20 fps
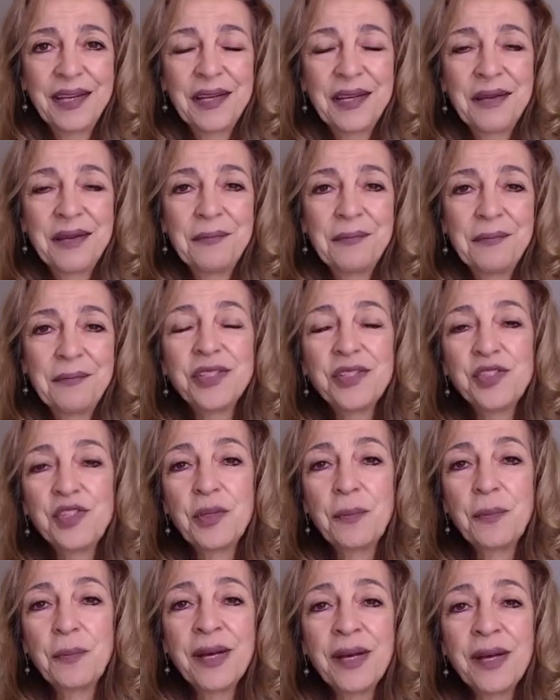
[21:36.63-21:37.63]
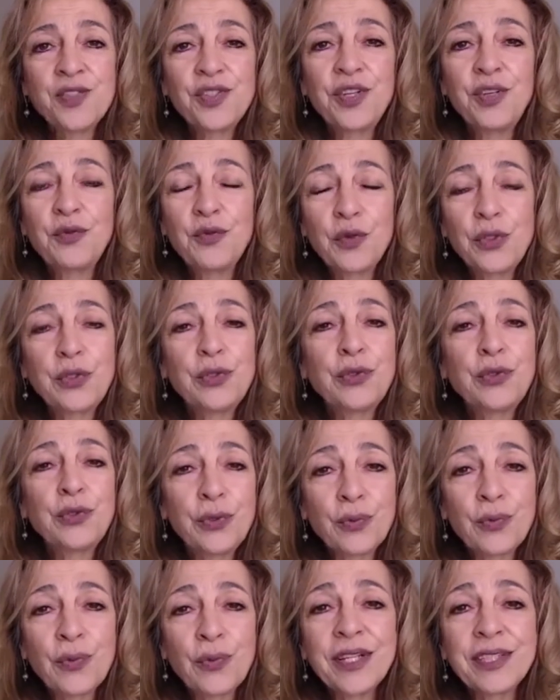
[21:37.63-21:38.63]
because the best thing for you to
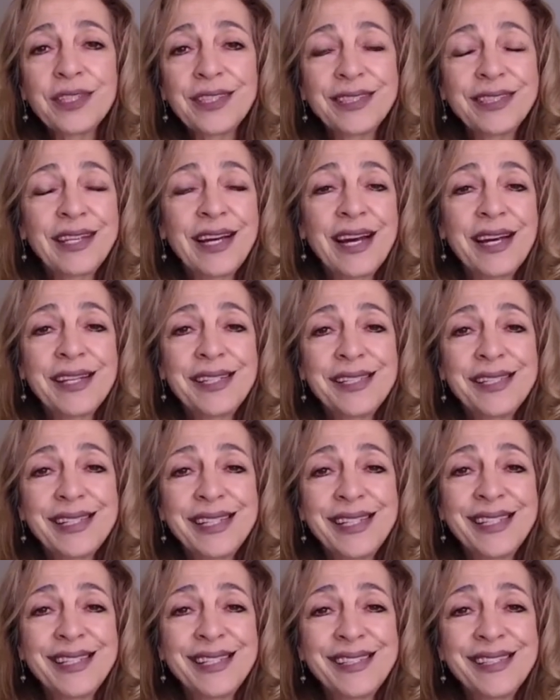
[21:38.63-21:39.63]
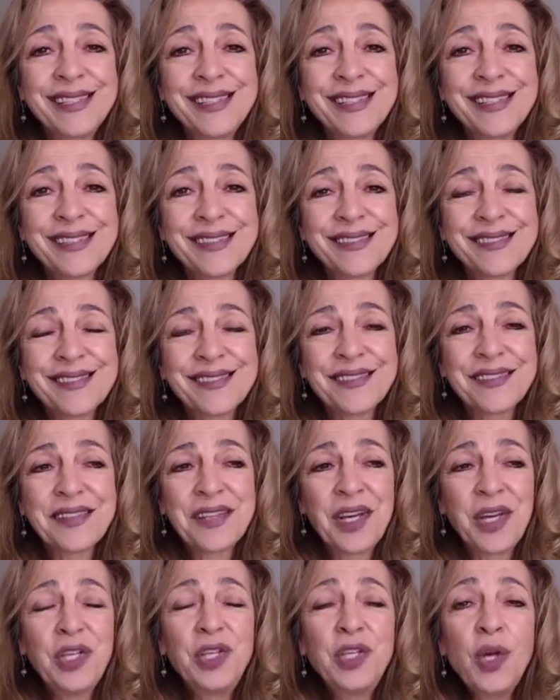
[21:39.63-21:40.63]
recognize is
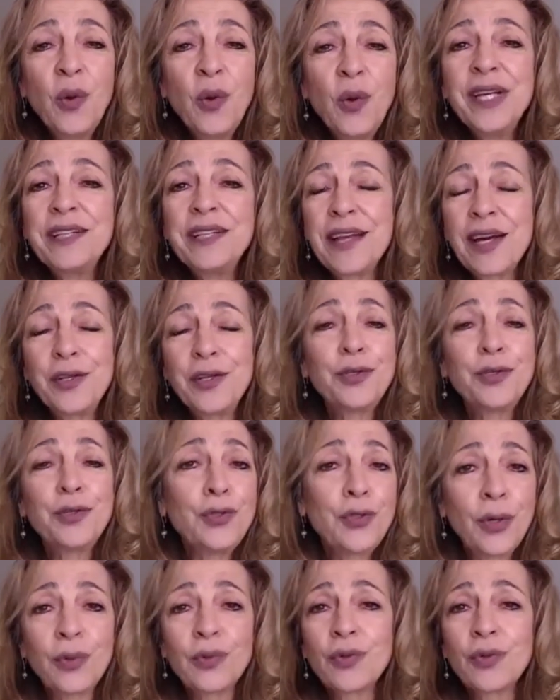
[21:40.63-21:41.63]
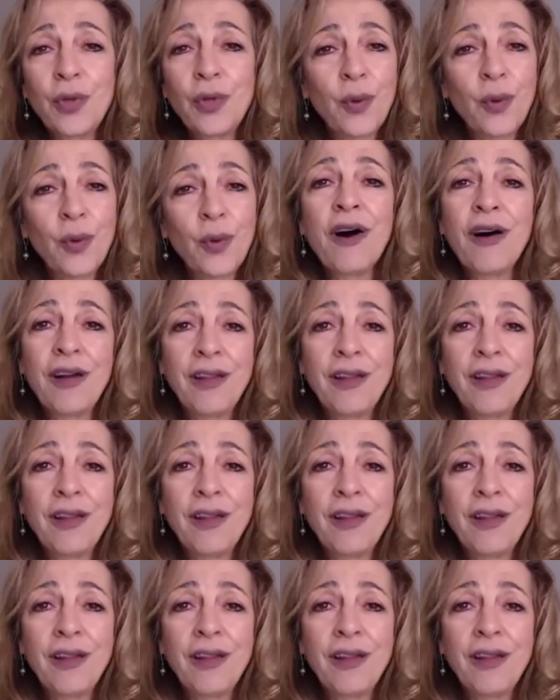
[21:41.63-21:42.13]
knowing that you don't know all.